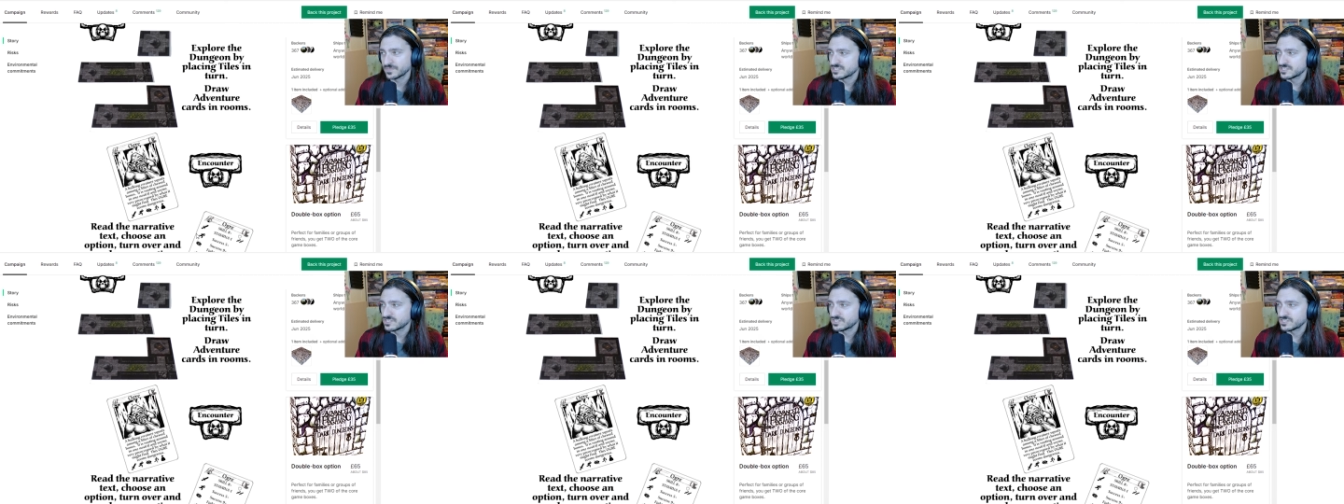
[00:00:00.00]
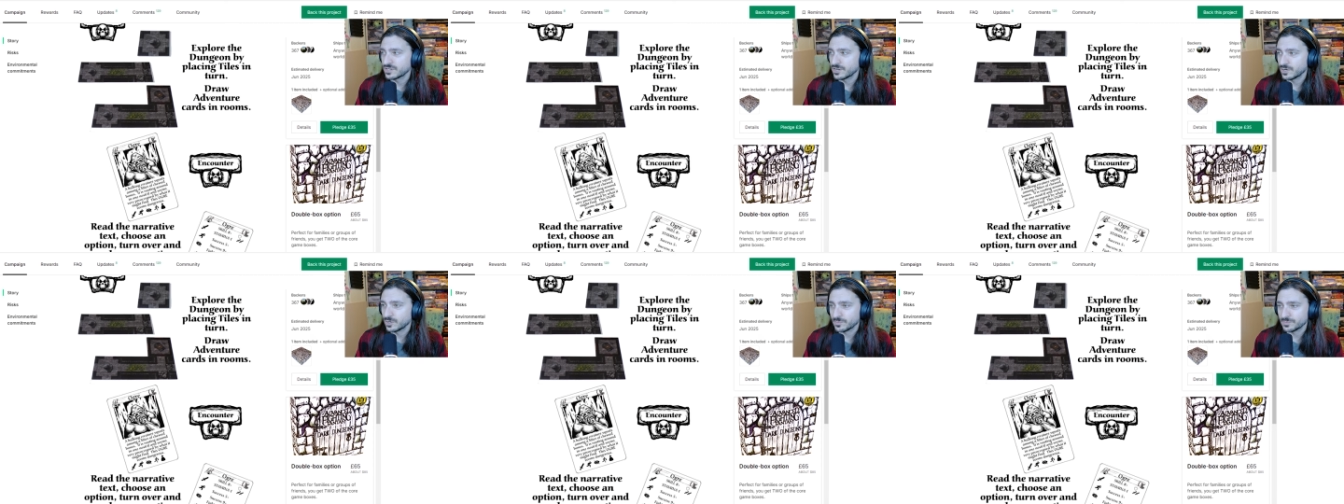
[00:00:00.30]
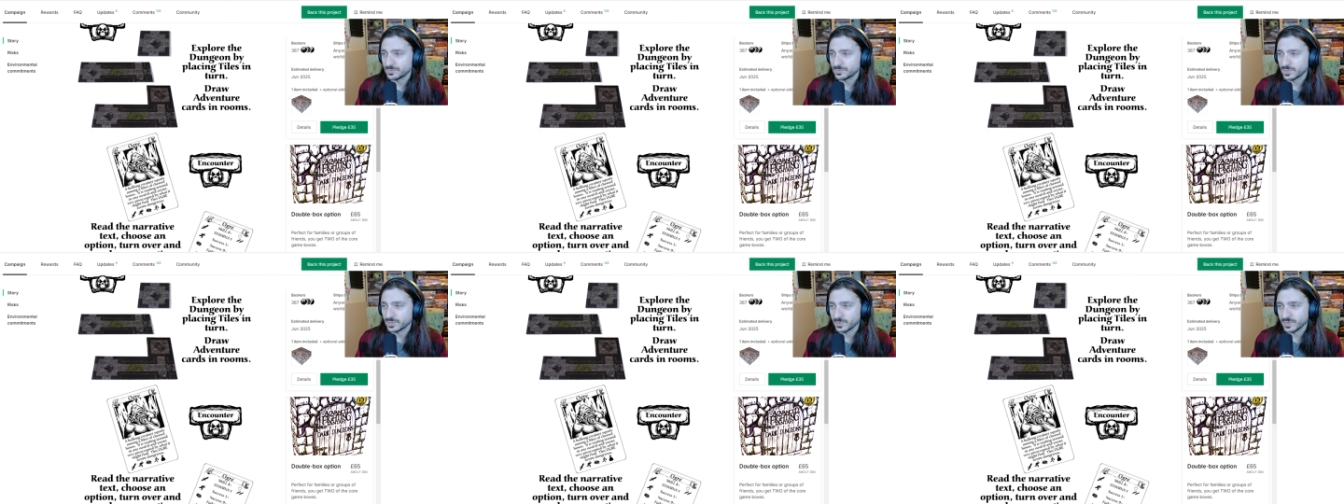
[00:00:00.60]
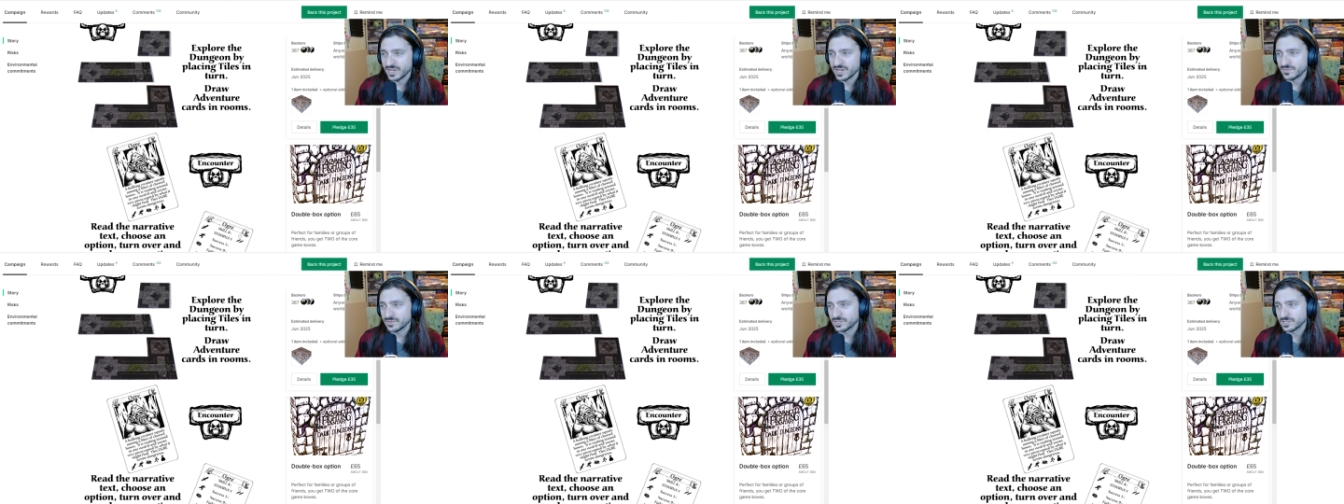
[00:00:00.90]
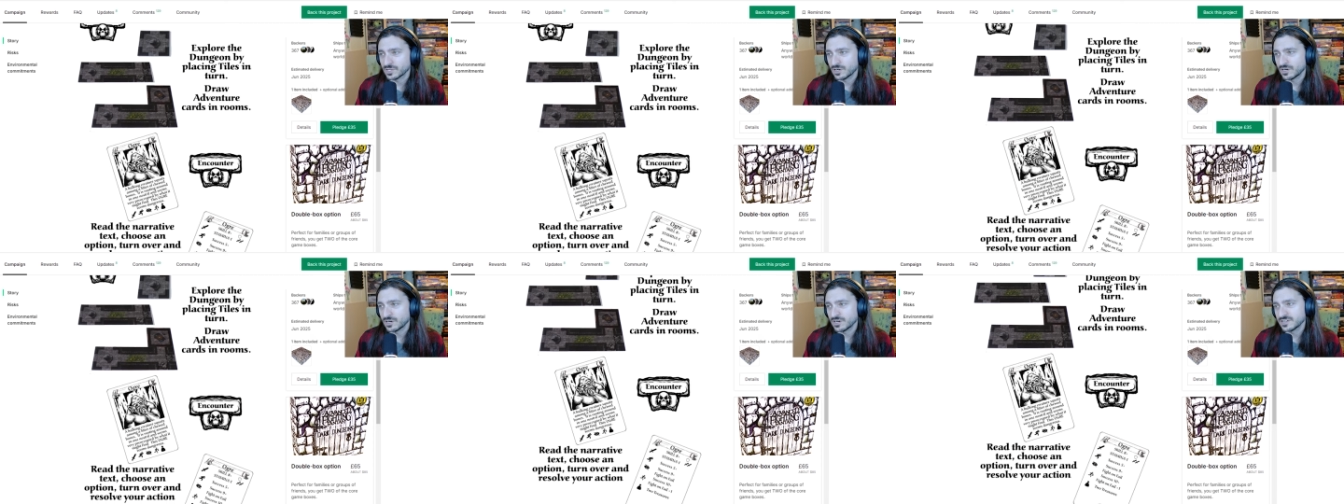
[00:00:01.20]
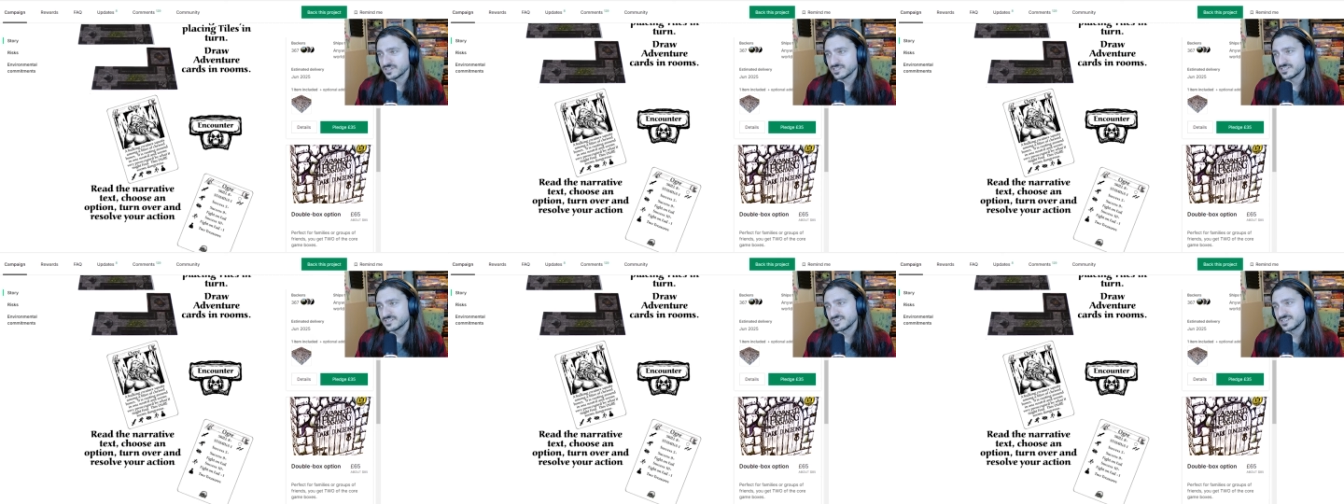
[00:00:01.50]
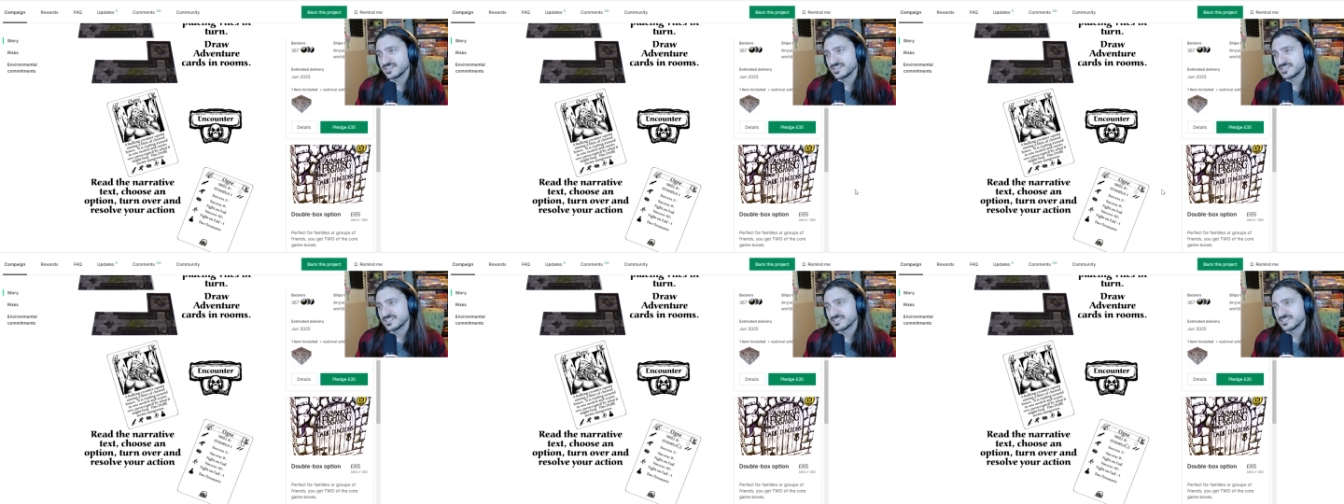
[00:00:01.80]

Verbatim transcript: So what do we have on the card?